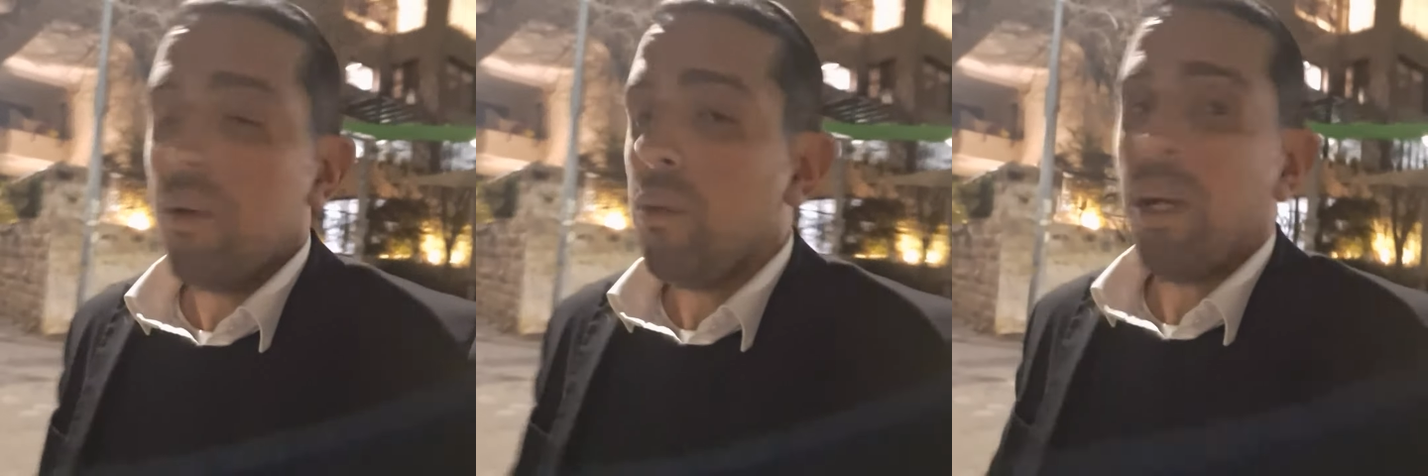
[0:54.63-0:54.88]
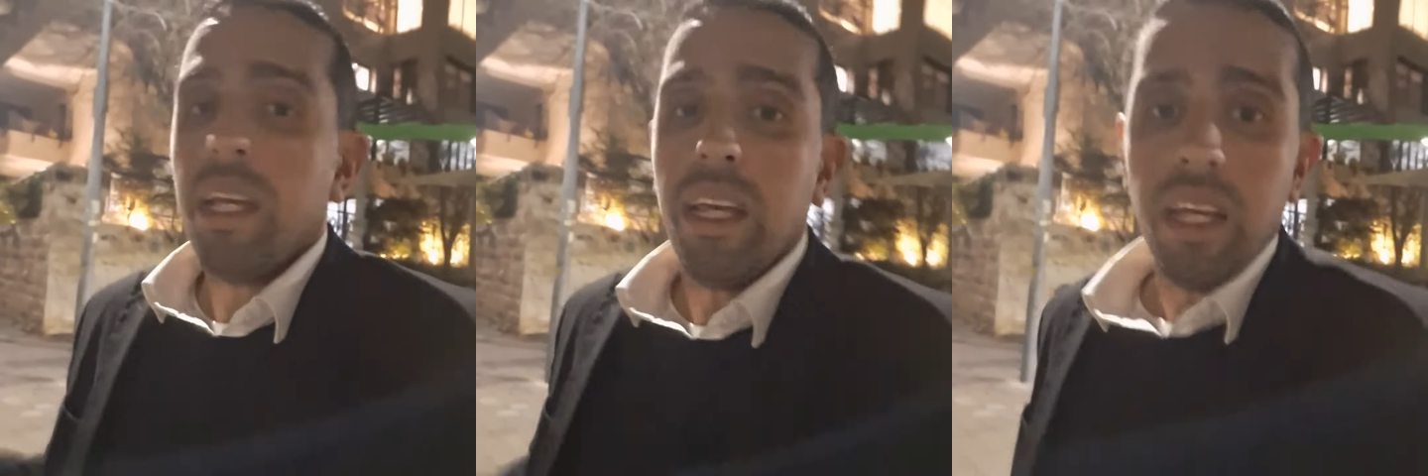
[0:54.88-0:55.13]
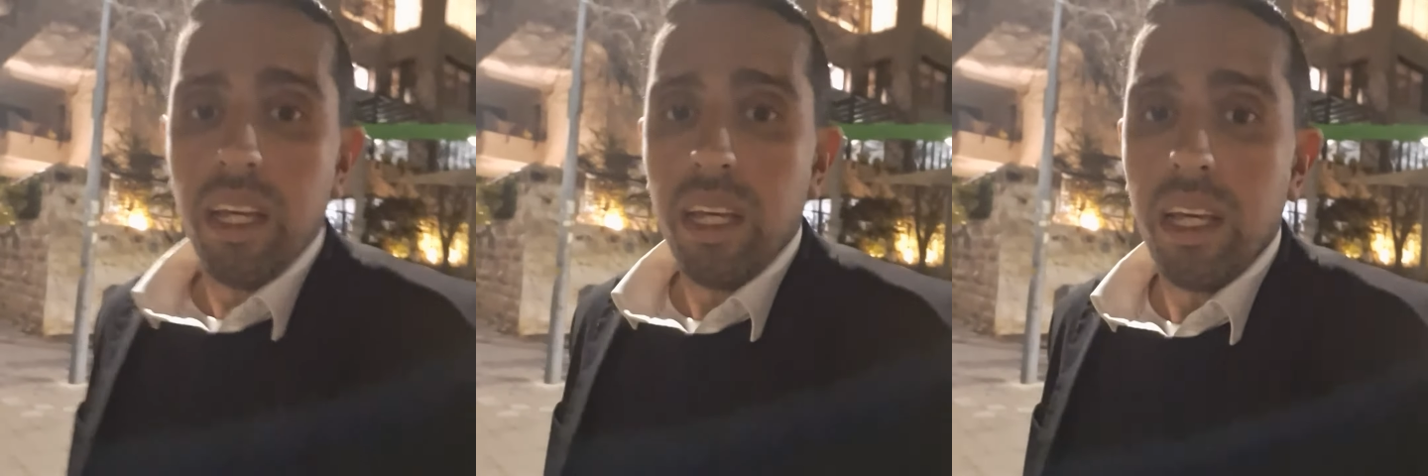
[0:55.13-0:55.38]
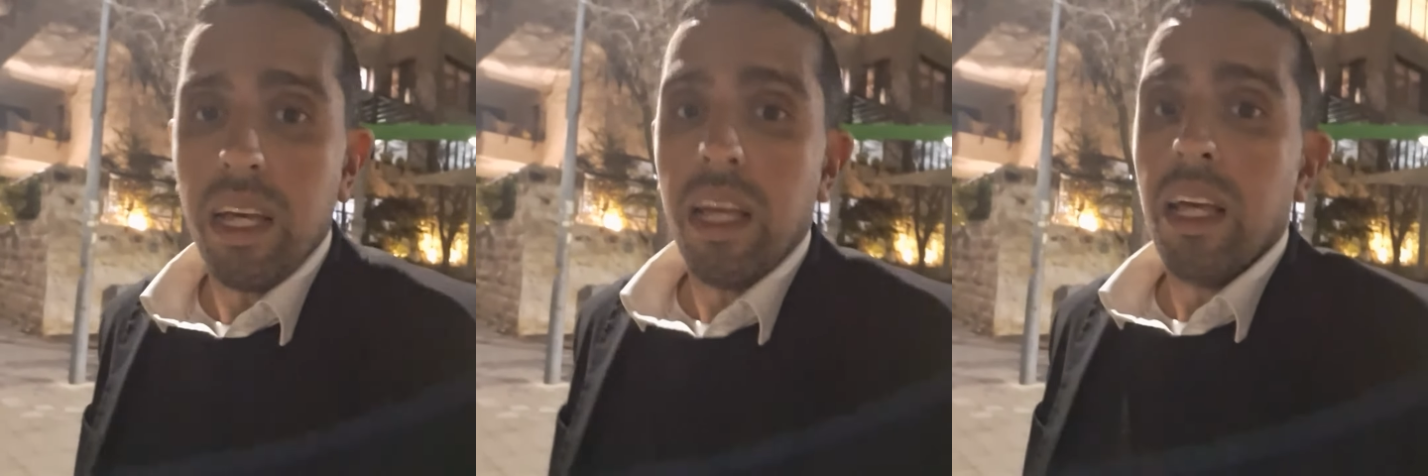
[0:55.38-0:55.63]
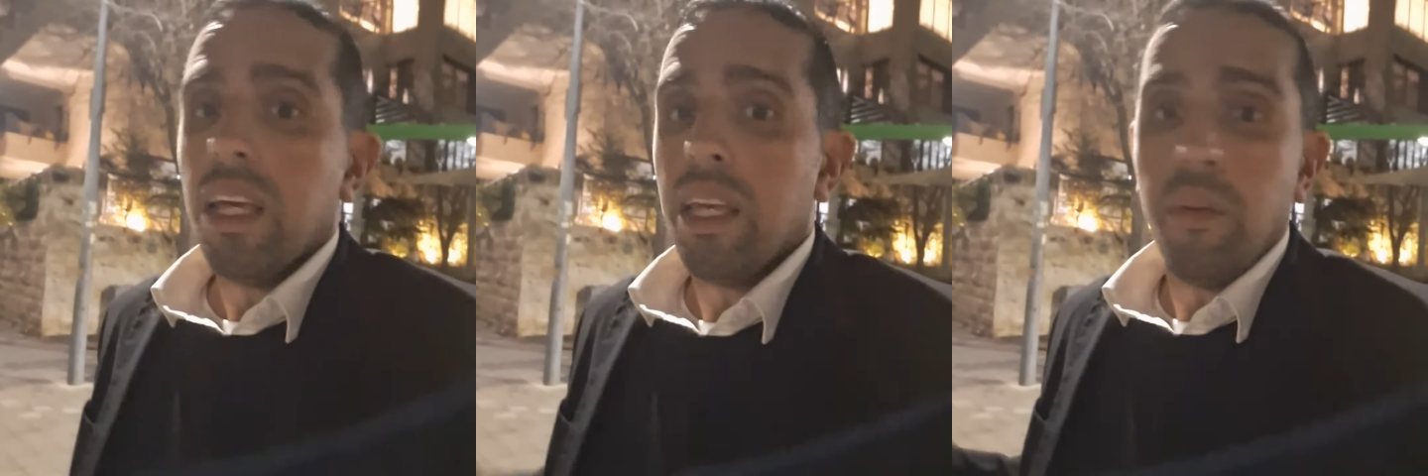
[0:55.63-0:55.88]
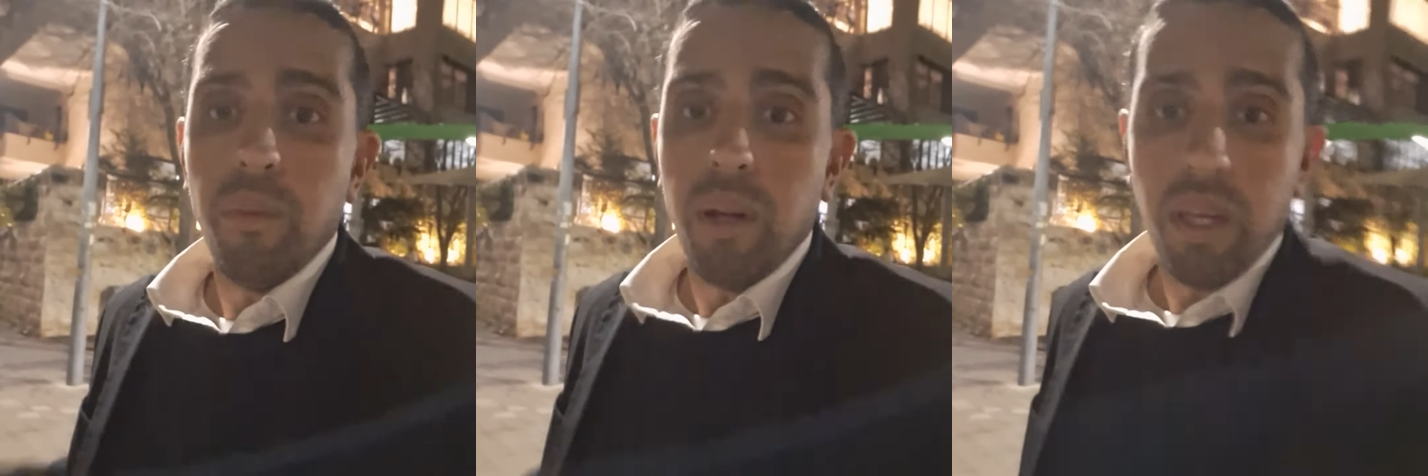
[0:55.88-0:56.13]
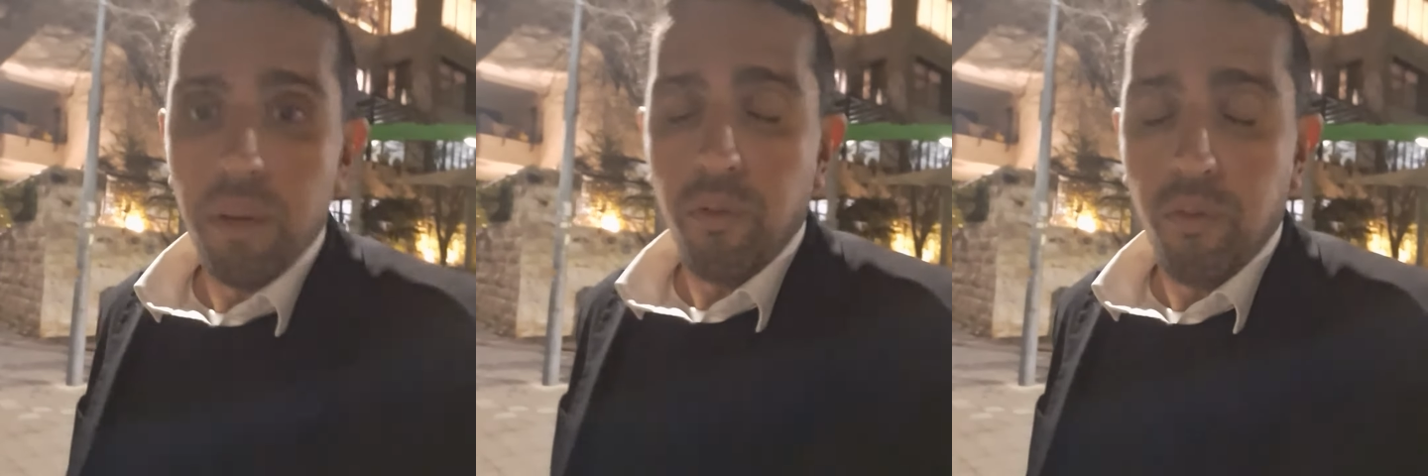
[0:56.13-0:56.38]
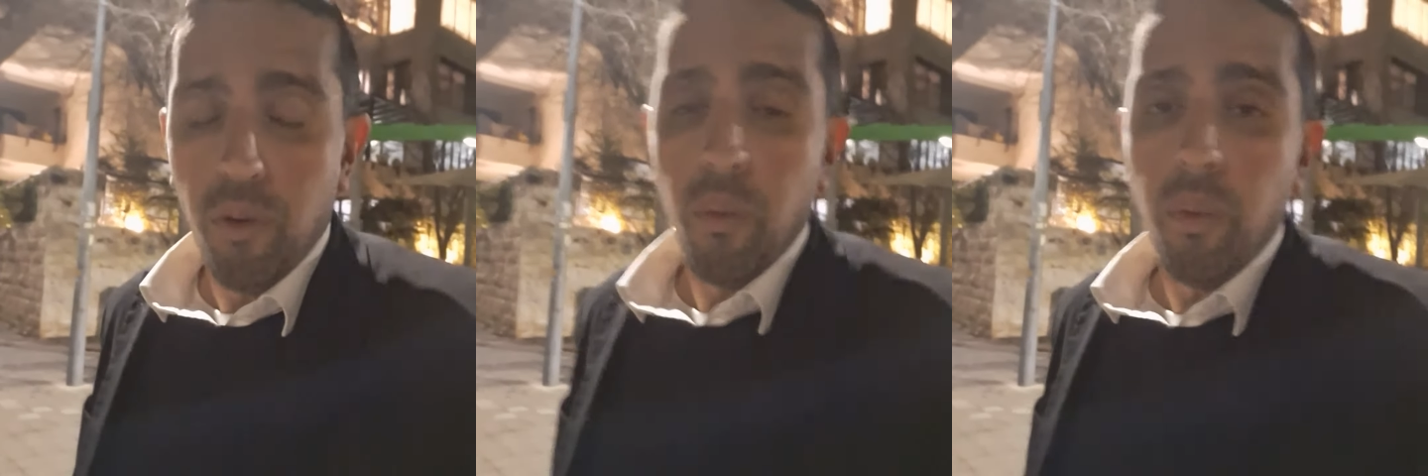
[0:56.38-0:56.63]
where he, he, he, he
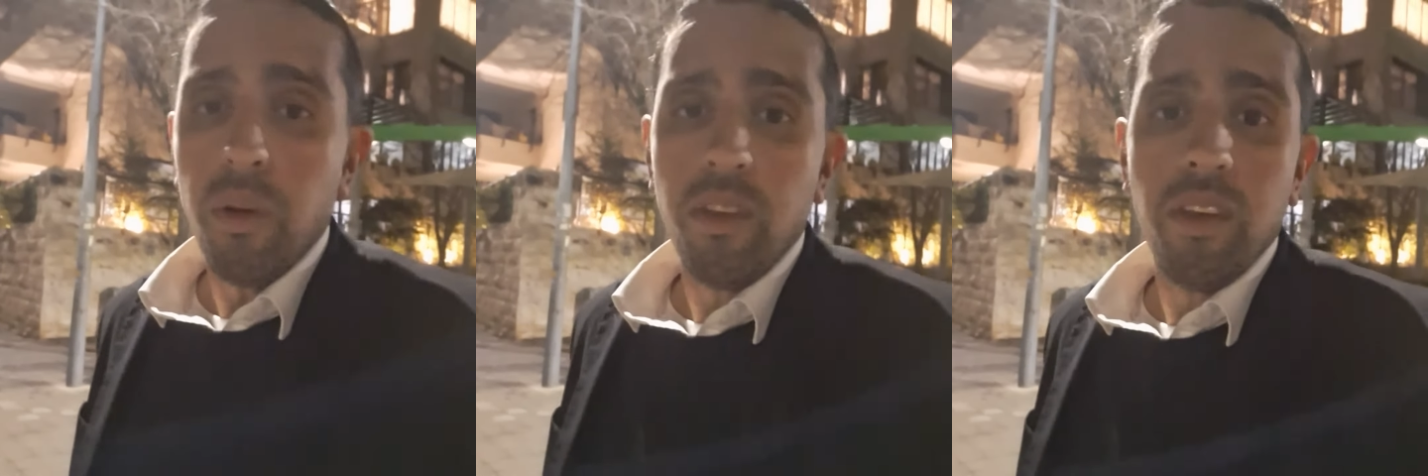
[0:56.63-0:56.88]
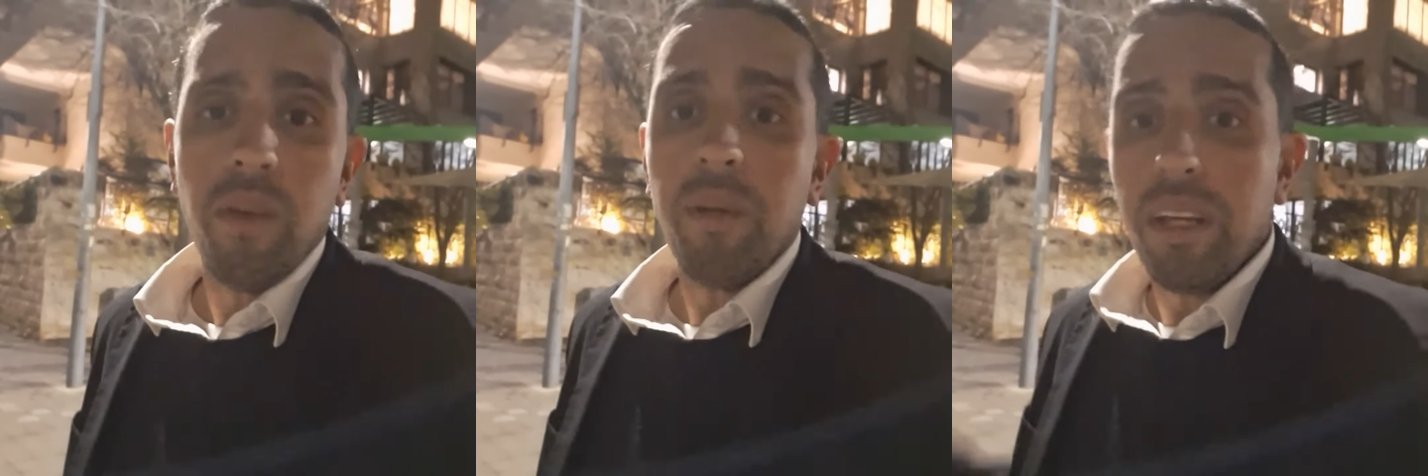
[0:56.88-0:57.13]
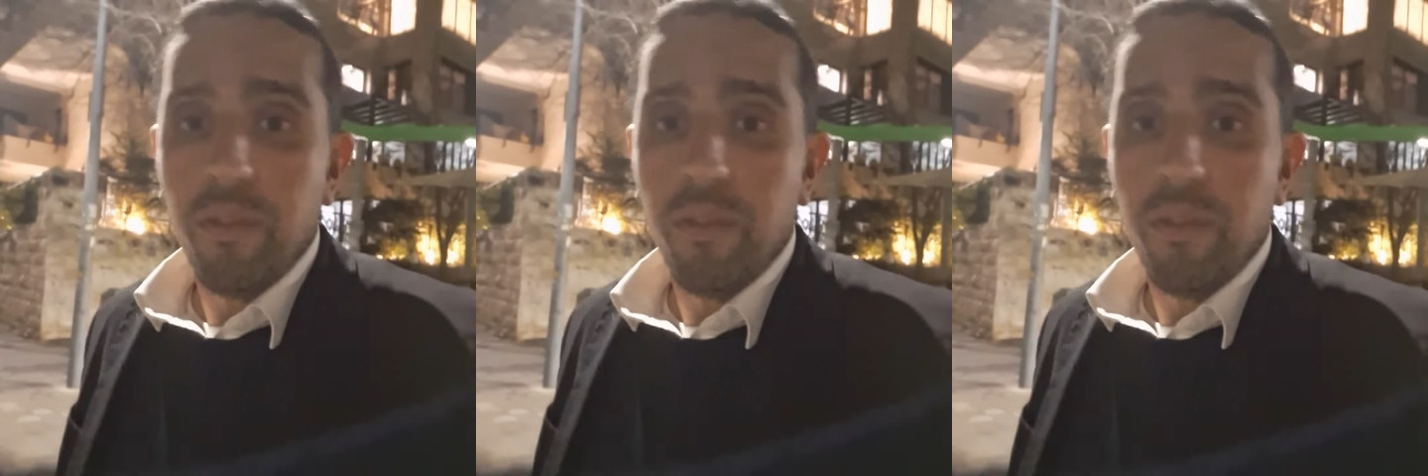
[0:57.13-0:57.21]
forewarned someone,